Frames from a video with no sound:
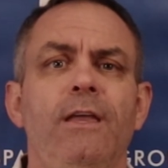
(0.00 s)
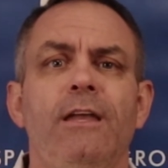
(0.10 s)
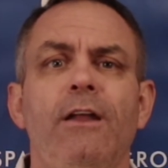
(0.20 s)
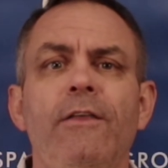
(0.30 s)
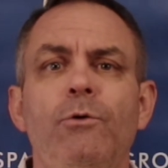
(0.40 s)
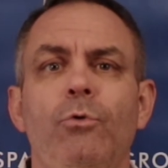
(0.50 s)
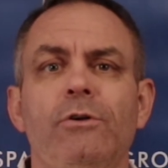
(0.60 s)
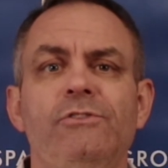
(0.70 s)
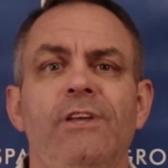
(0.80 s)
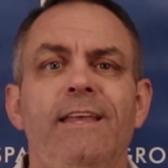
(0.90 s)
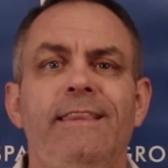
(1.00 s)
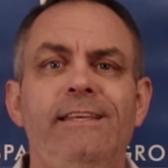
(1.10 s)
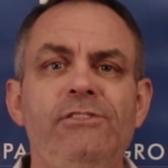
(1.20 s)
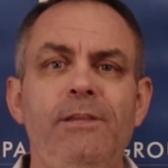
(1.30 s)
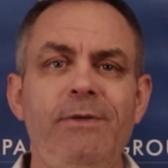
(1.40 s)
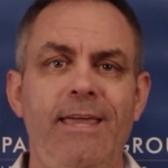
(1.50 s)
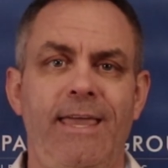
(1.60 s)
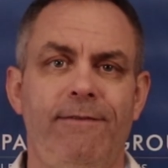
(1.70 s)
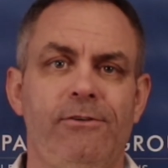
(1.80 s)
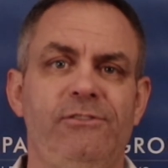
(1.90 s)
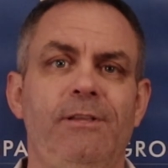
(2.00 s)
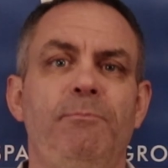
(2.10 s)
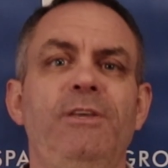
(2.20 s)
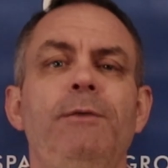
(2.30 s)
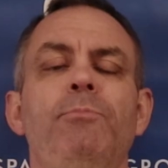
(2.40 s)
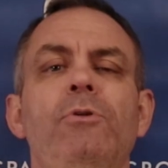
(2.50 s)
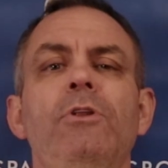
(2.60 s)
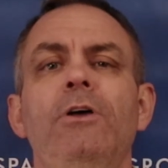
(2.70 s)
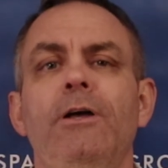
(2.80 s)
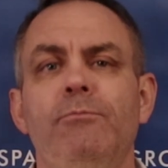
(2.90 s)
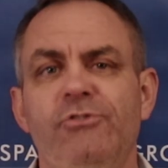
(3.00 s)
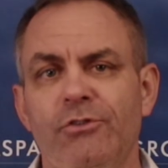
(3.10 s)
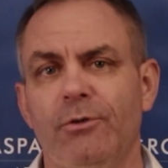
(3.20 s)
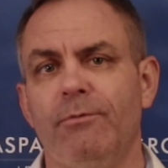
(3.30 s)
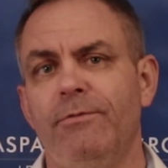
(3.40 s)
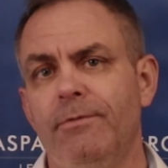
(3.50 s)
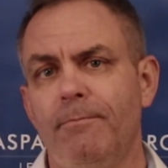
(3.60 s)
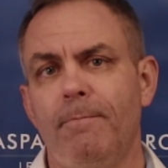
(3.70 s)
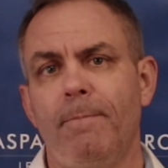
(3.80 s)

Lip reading: In other words, these are the behaviors that people observe.